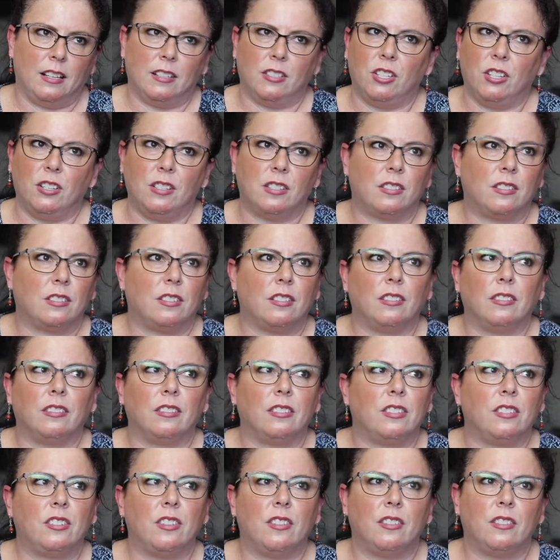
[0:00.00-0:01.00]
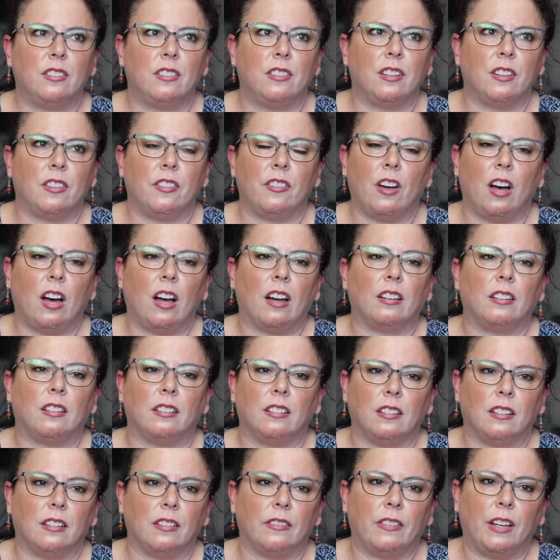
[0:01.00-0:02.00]
Just the thought
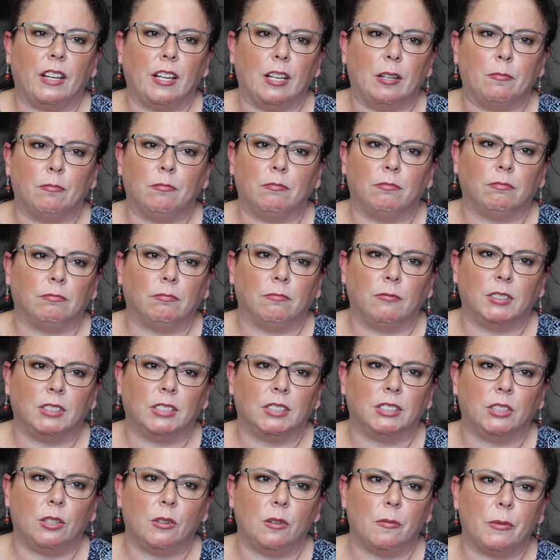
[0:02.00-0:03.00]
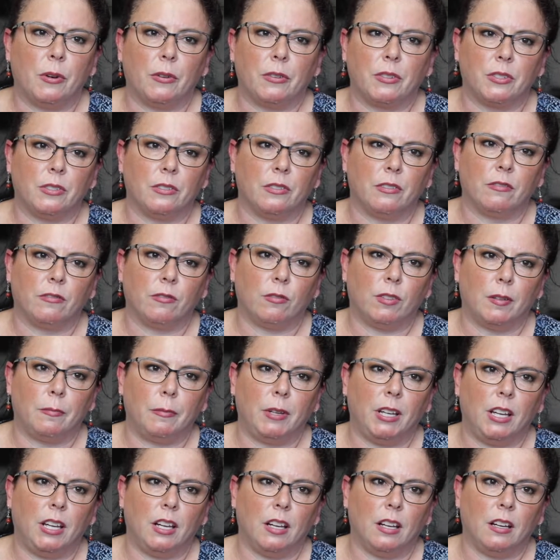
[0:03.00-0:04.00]
of him was so emotional for
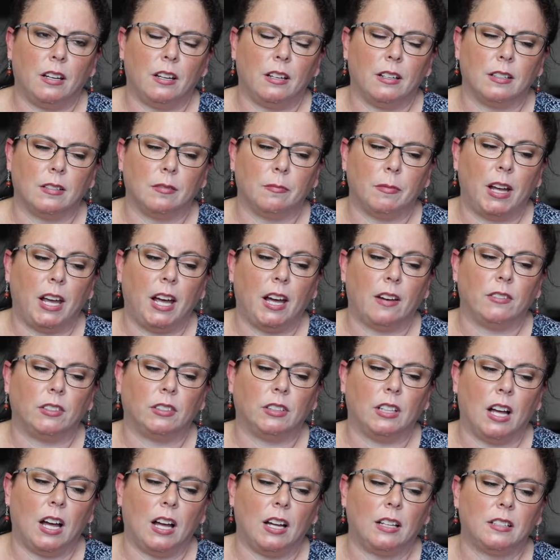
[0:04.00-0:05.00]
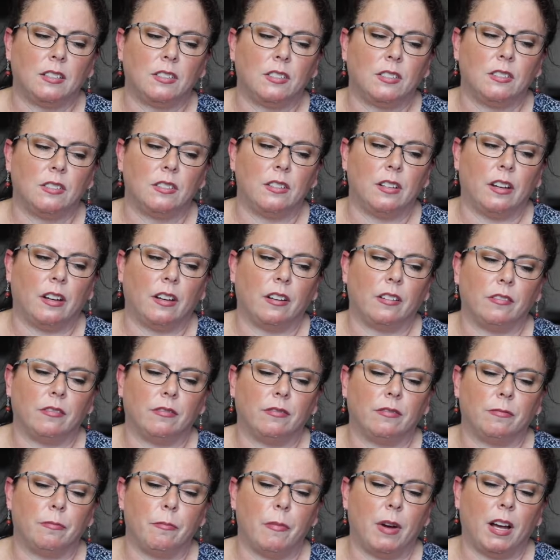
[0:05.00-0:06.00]
me. I have a lot
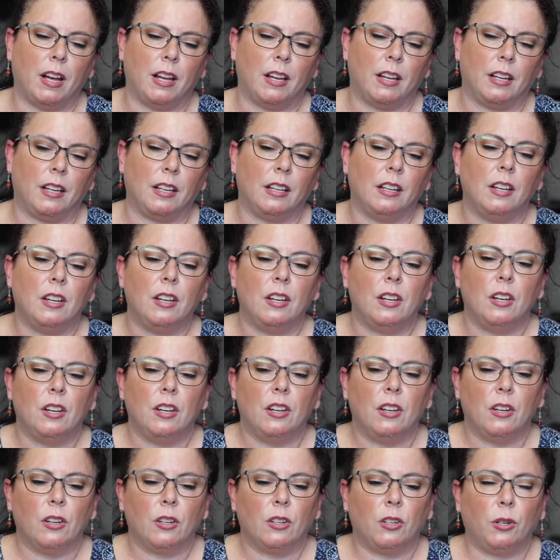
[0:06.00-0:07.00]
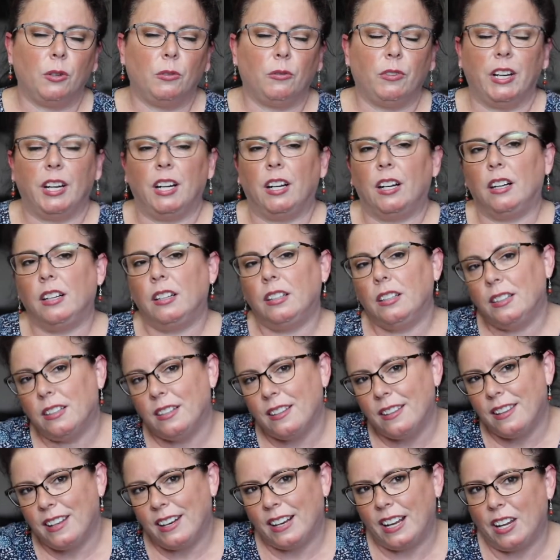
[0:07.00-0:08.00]
of my career
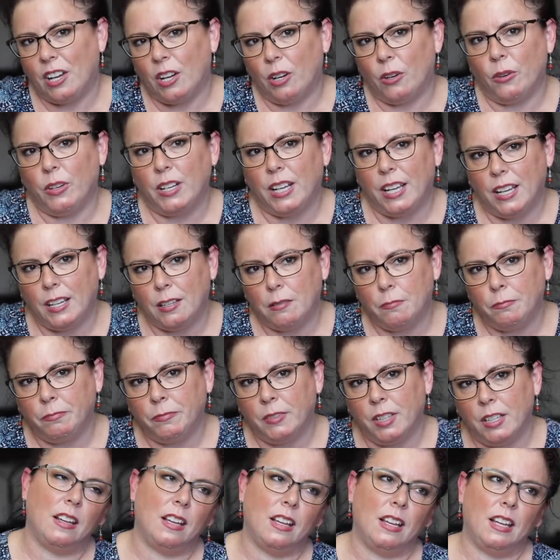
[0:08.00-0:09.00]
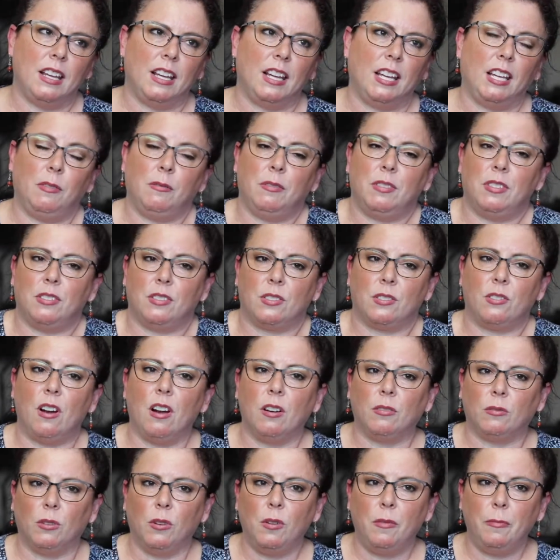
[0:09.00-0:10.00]
that I owe to him. He was a
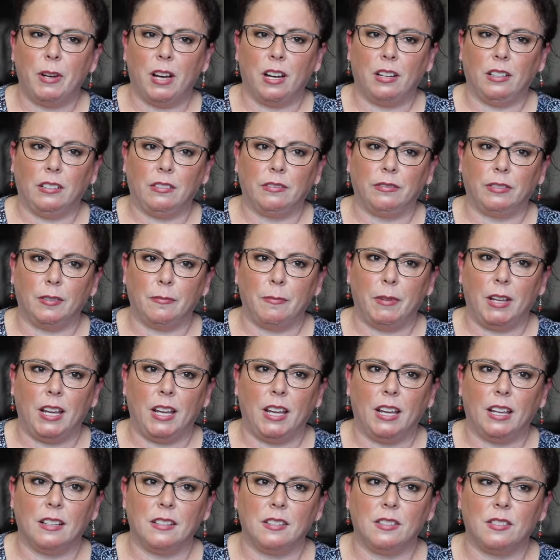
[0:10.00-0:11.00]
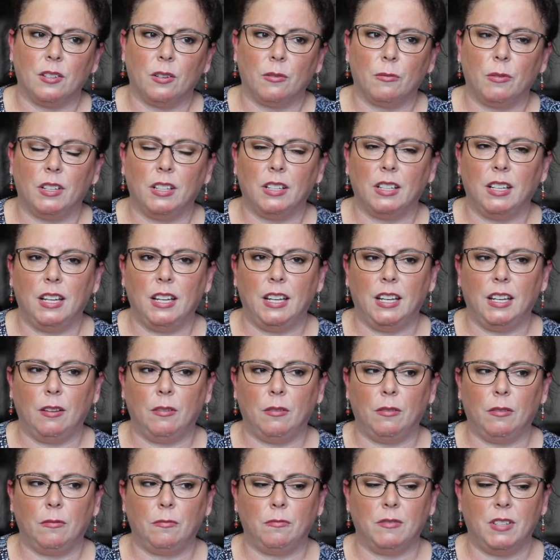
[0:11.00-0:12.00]
strong role model for me, and so when
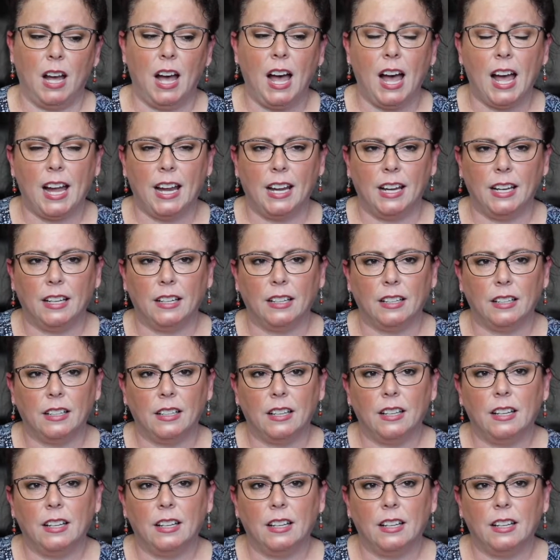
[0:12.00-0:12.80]
he died,